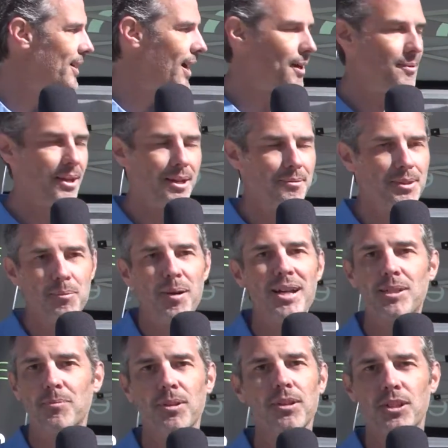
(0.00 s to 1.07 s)
I mean, the
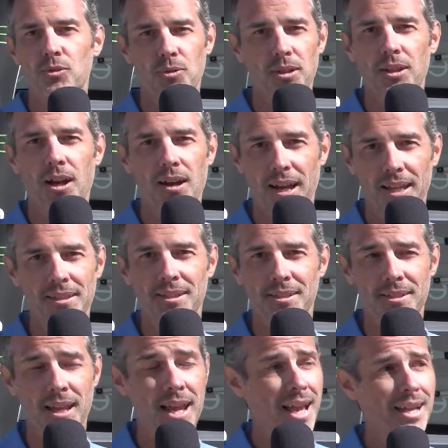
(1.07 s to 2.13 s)
possibilities really are
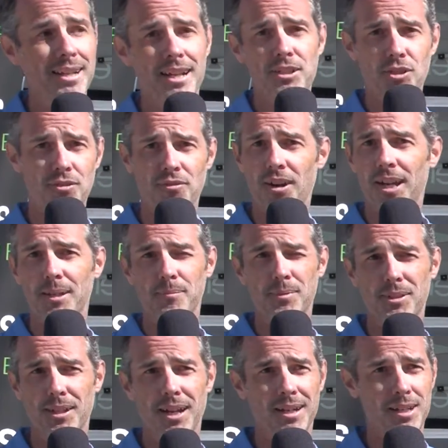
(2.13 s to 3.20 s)
endless, and not just
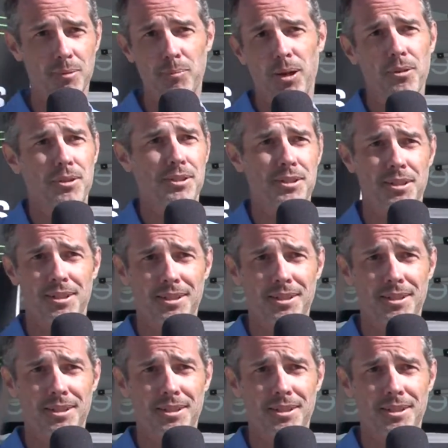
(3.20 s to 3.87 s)
frames, components and